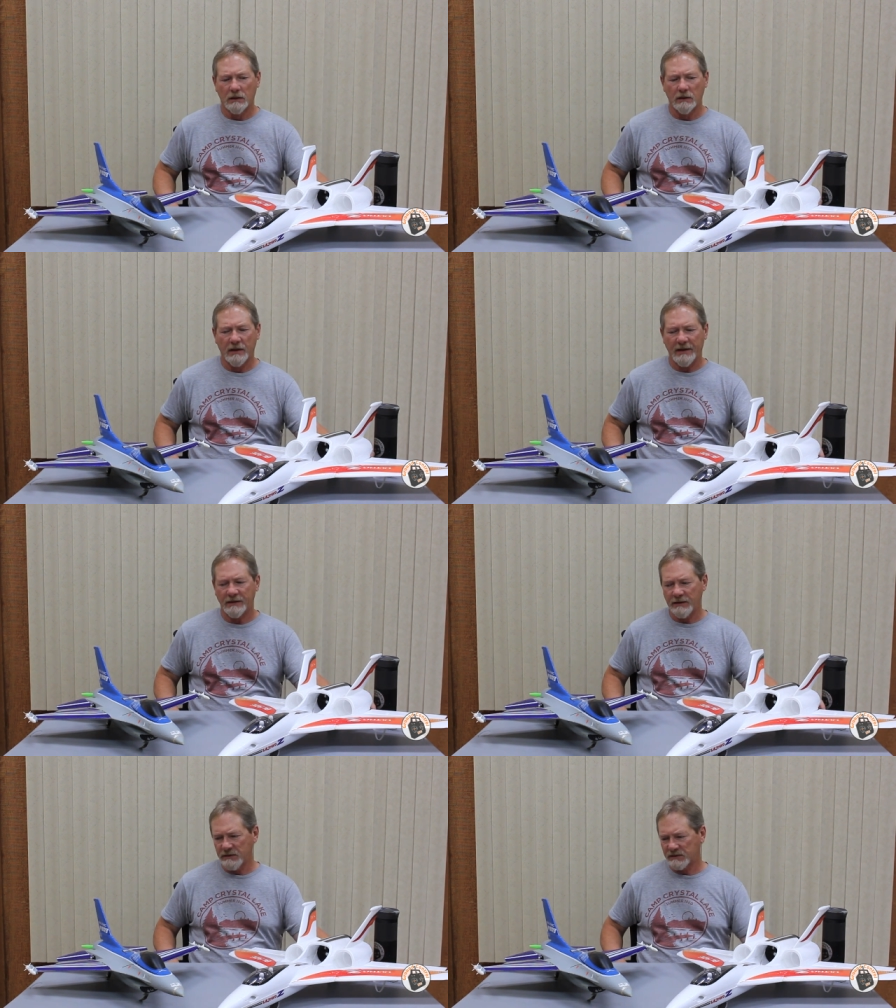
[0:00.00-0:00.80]

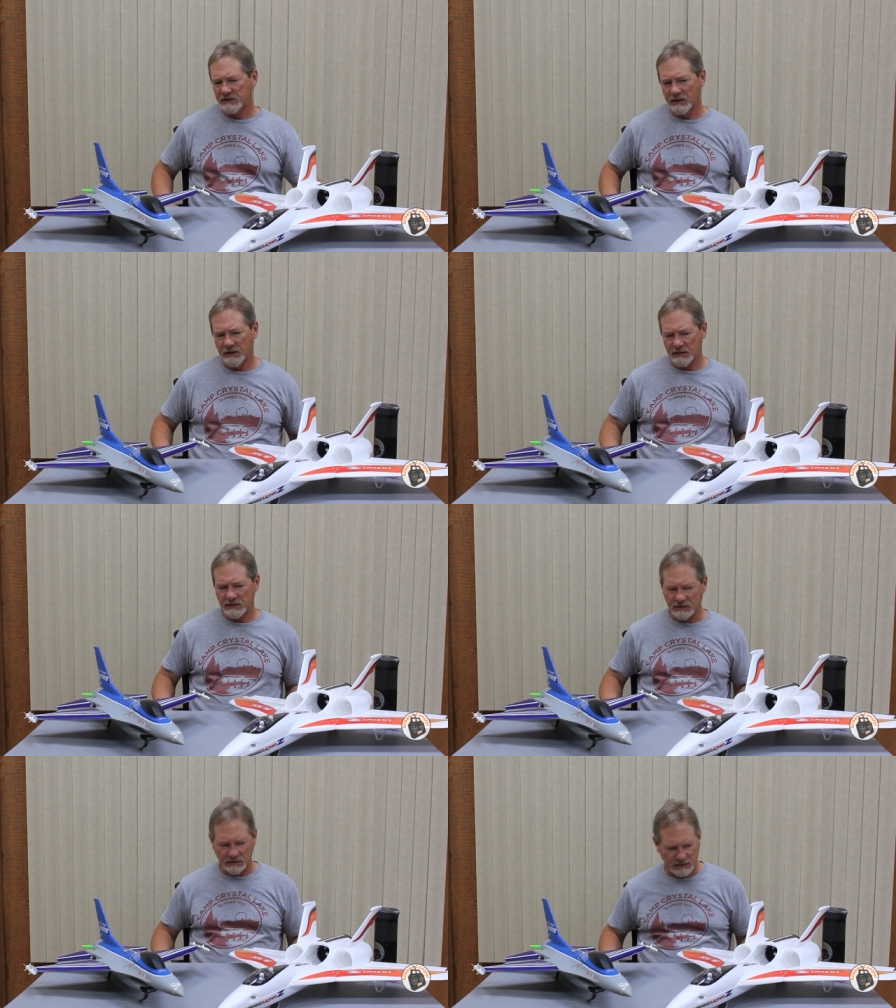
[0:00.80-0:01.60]
landing skid
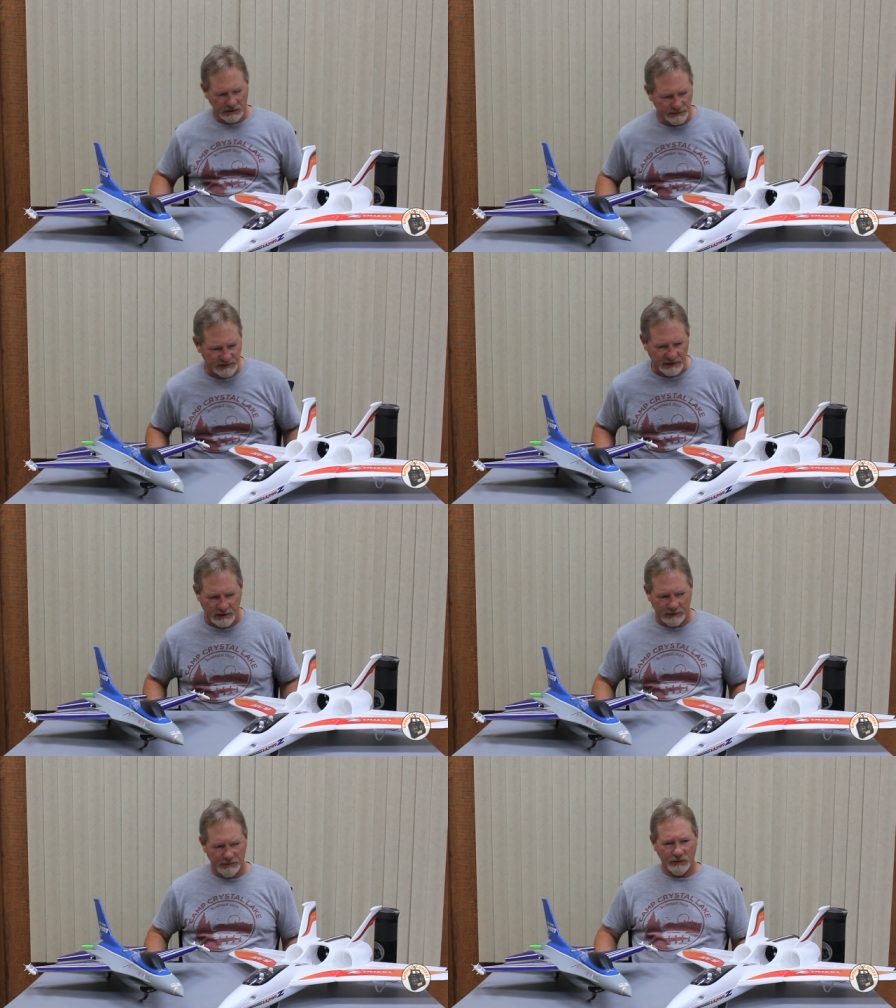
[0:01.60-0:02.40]
systems that
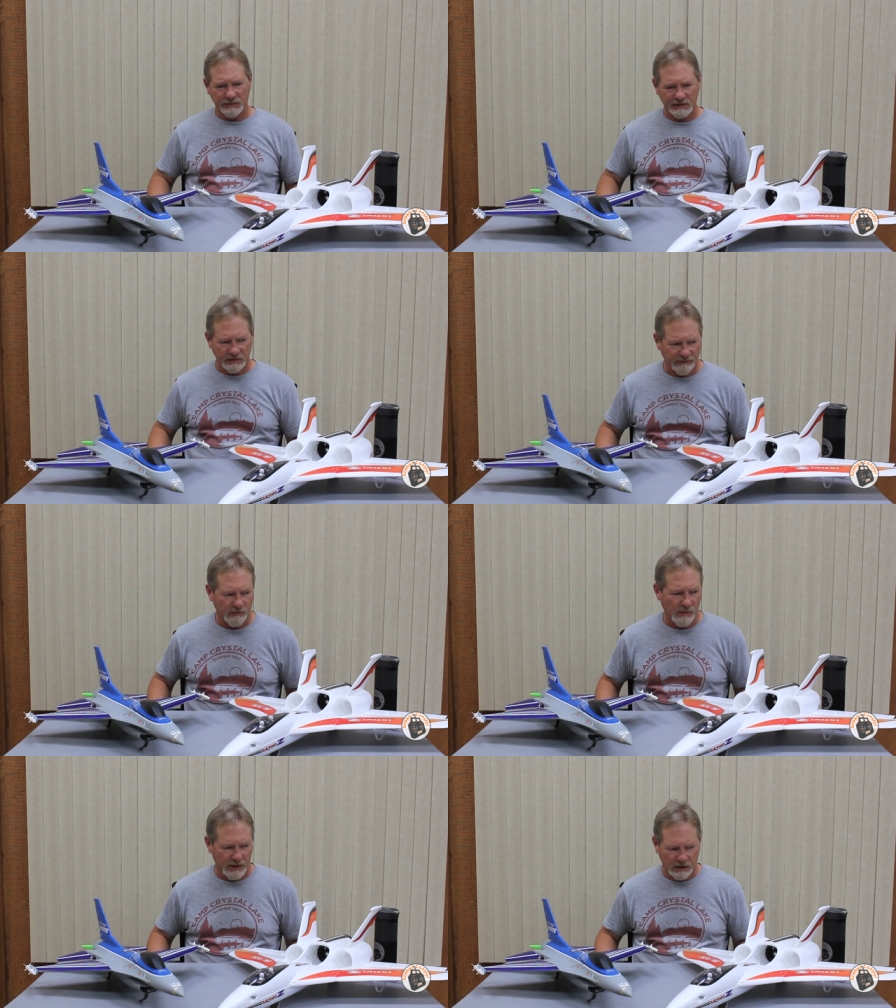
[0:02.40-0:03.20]
I'm using for
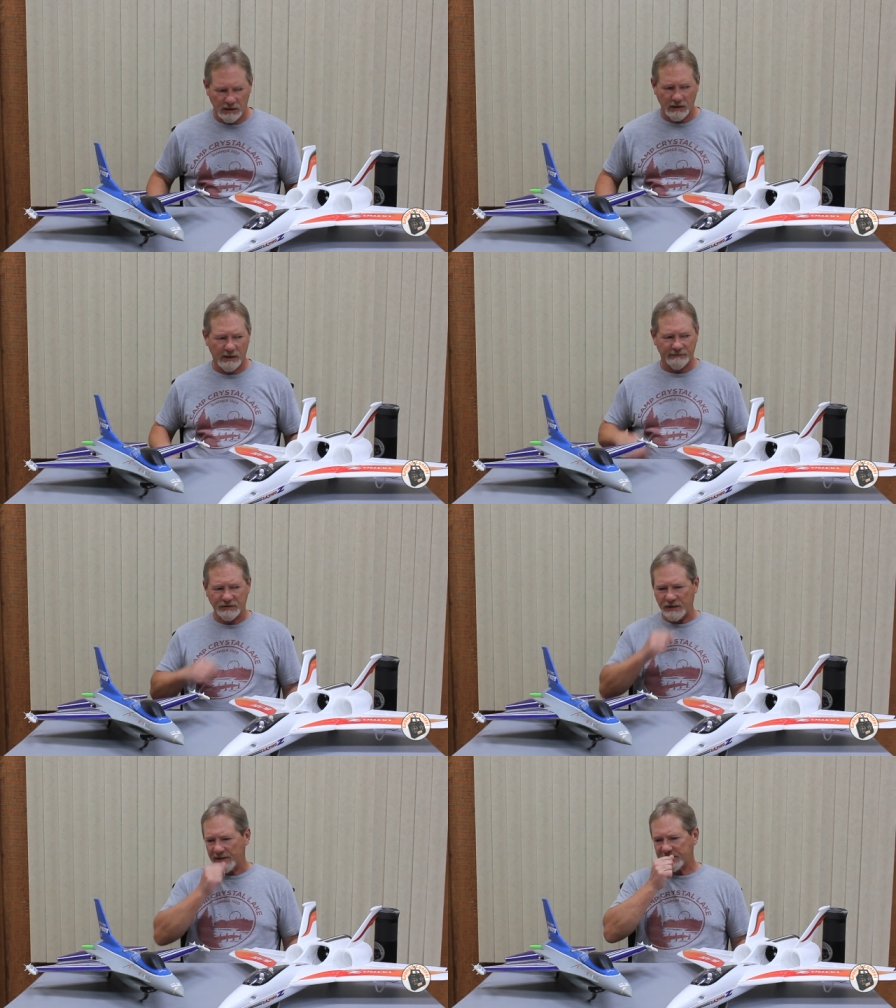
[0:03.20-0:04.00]
my EDF
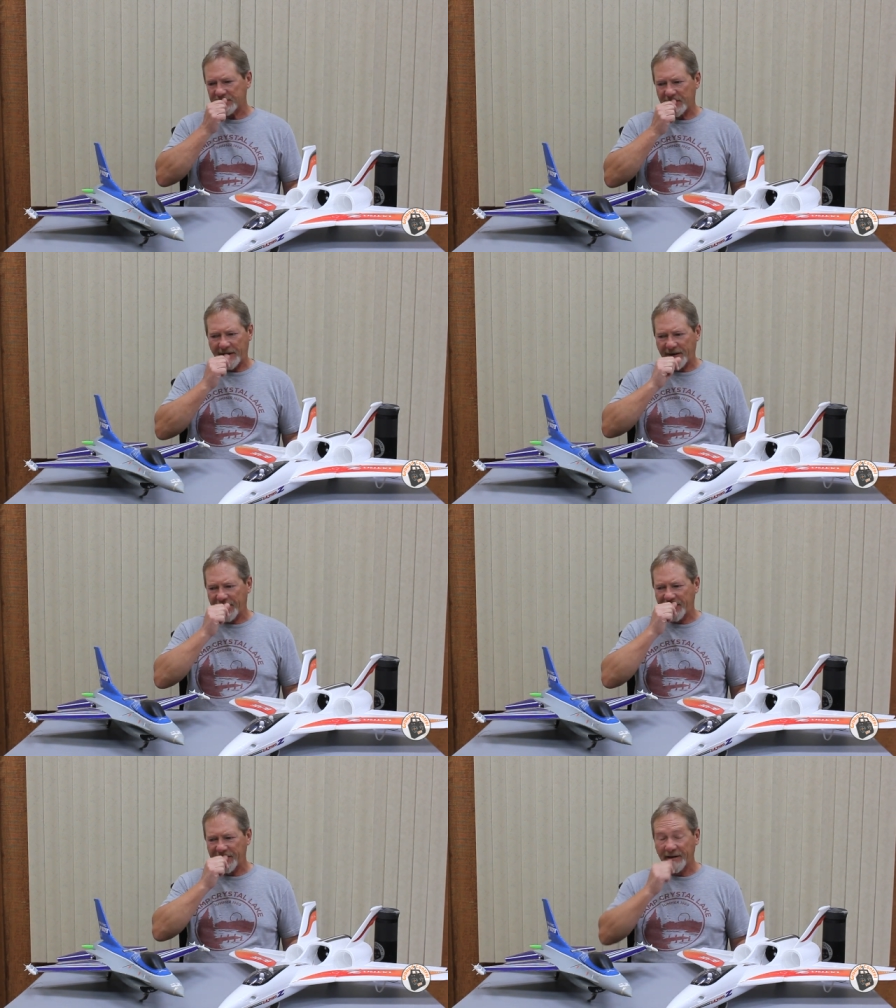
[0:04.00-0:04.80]
jets
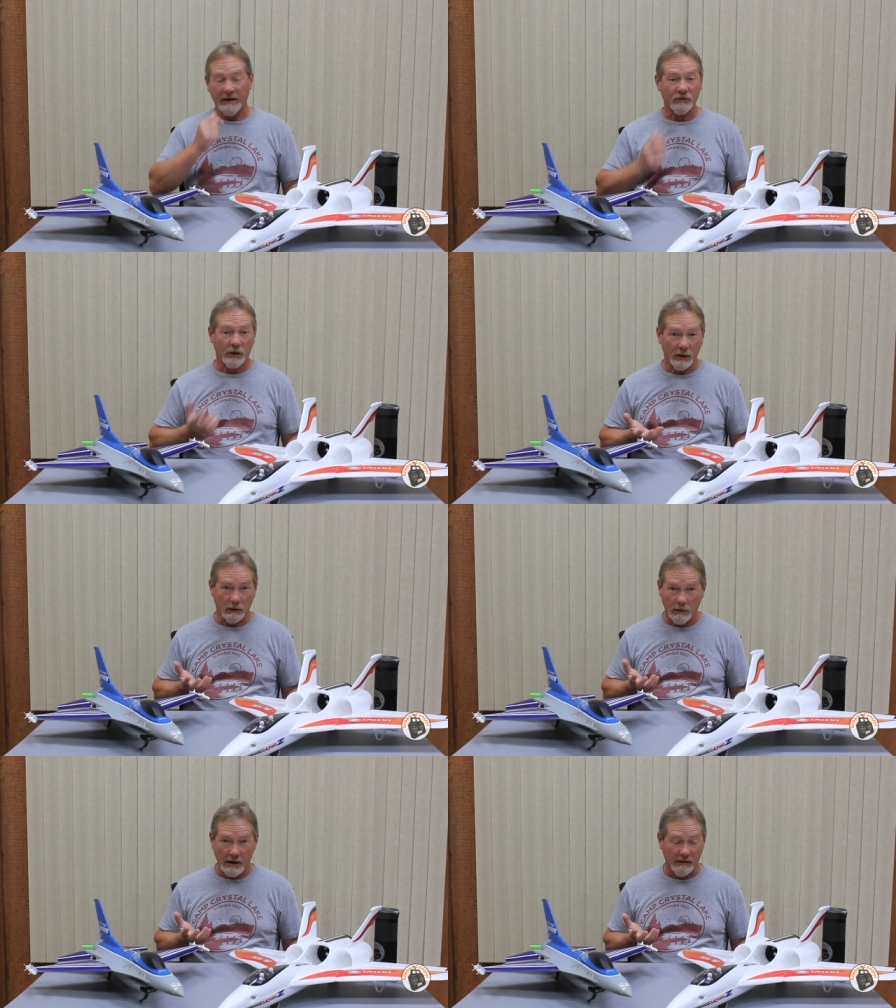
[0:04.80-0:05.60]
and other
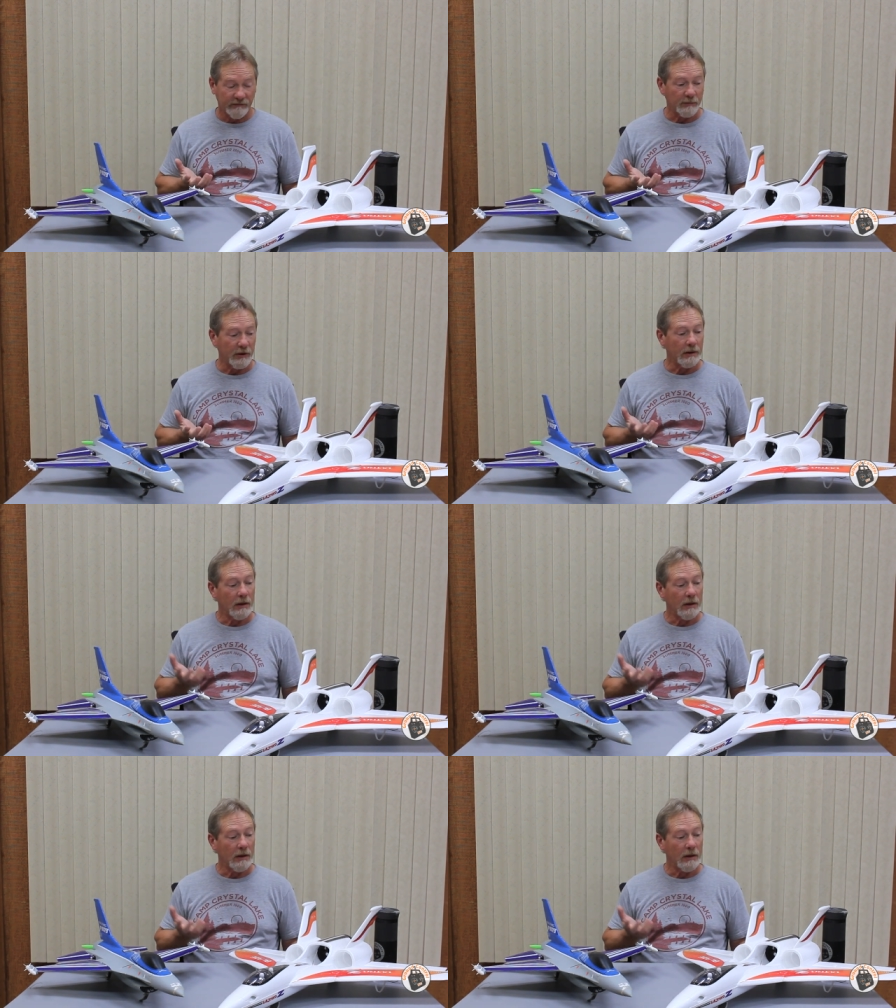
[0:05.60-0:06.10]
aircraft, but